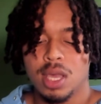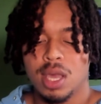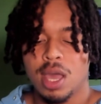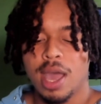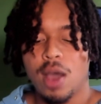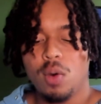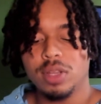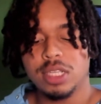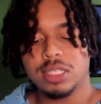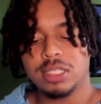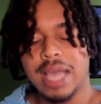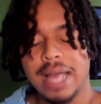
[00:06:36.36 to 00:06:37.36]
how will
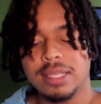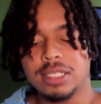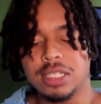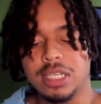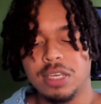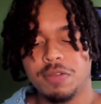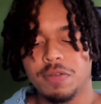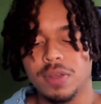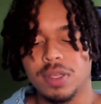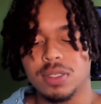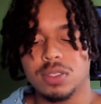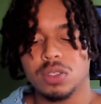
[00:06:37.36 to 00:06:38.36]
this Dallas
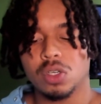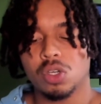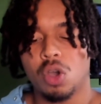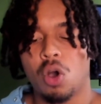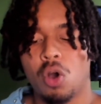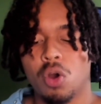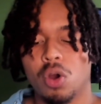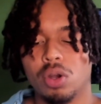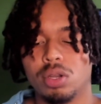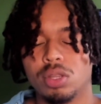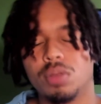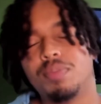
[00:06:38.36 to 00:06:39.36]
defense
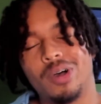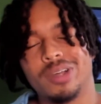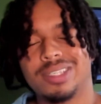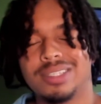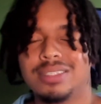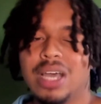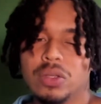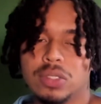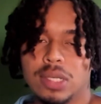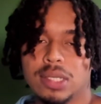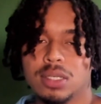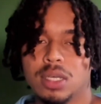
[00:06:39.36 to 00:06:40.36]
guard the Boston
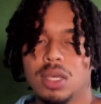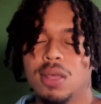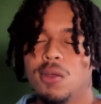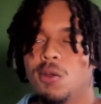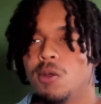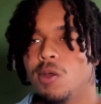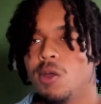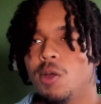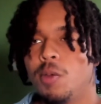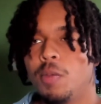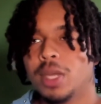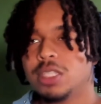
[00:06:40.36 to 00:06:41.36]
Celtics?
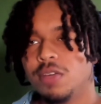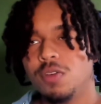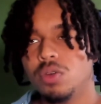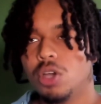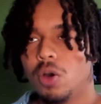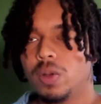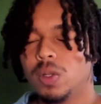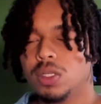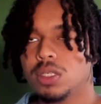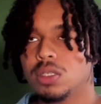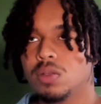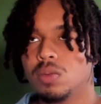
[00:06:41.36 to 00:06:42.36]
Because if you
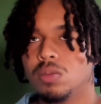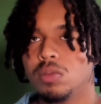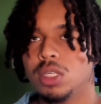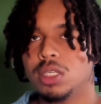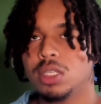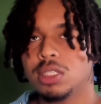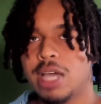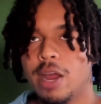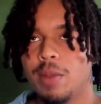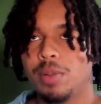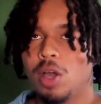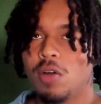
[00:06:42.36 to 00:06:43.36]
notice, this entire
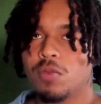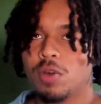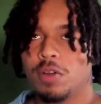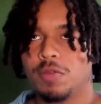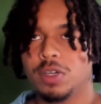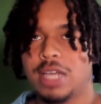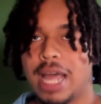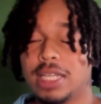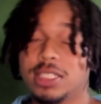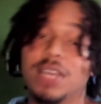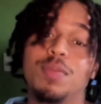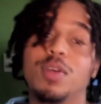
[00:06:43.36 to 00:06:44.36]
playoff run for
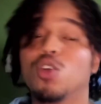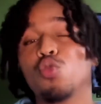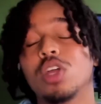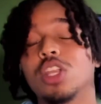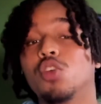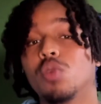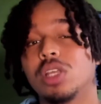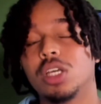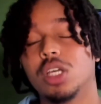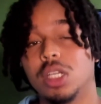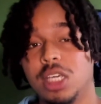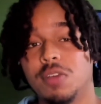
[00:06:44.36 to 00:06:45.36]
Dallas, they've been a really, really
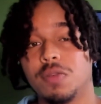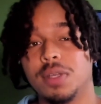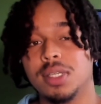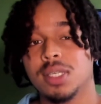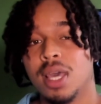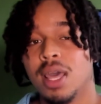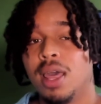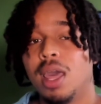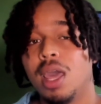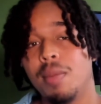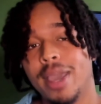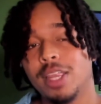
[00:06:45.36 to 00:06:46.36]
good defense.
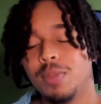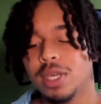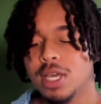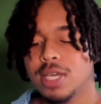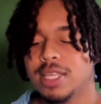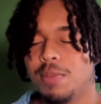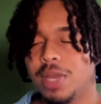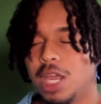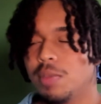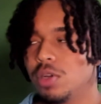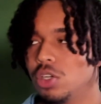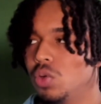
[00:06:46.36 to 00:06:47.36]
And mainly because they've been
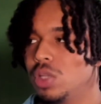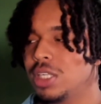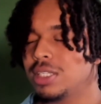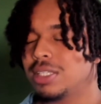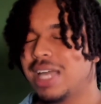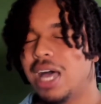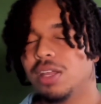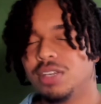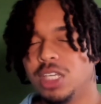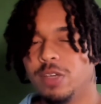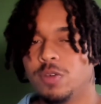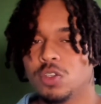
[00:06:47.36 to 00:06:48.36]
able to do this style of
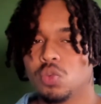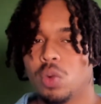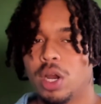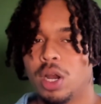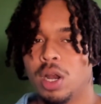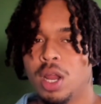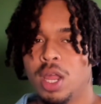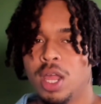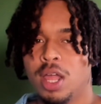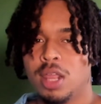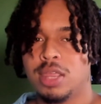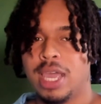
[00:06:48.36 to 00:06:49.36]
defense where
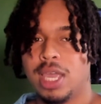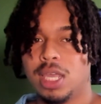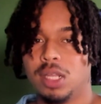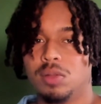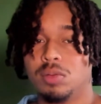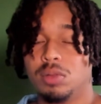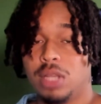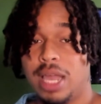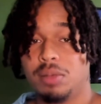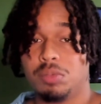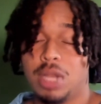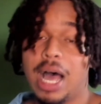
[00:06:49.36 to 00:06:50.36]
they
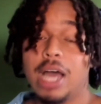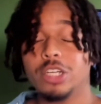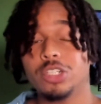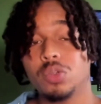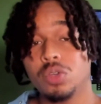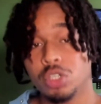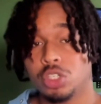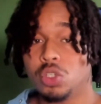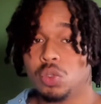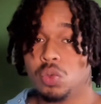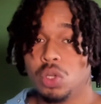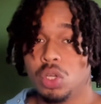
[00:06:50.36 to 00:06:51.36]
let non-shooters shoot,